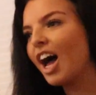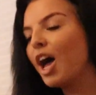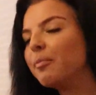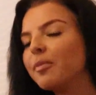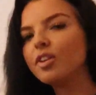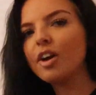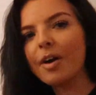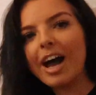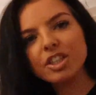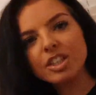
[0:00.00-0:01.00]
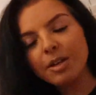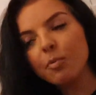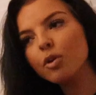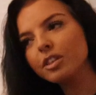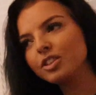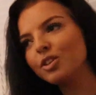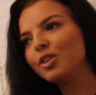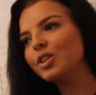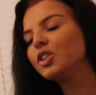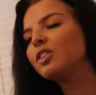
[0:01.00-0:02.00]
Um, no, actually, what's
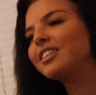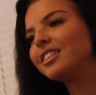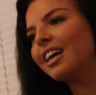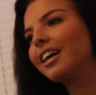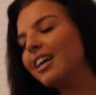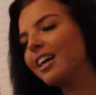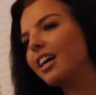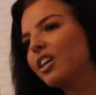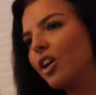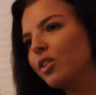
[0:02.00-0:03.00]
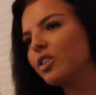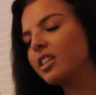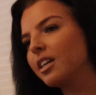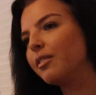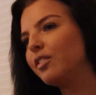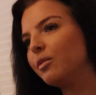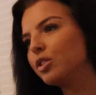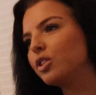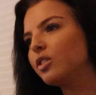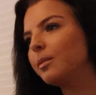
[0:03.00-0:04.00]
your say? A girl dressed up for you.
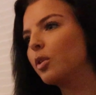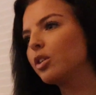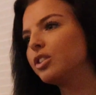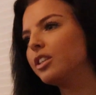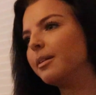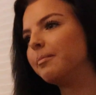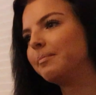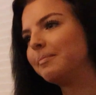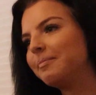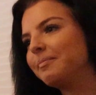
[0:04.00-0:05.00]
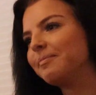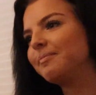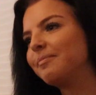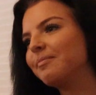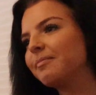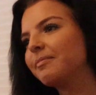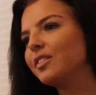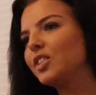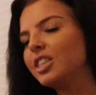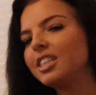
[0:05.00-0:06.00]
What's your dream costume? No clothes.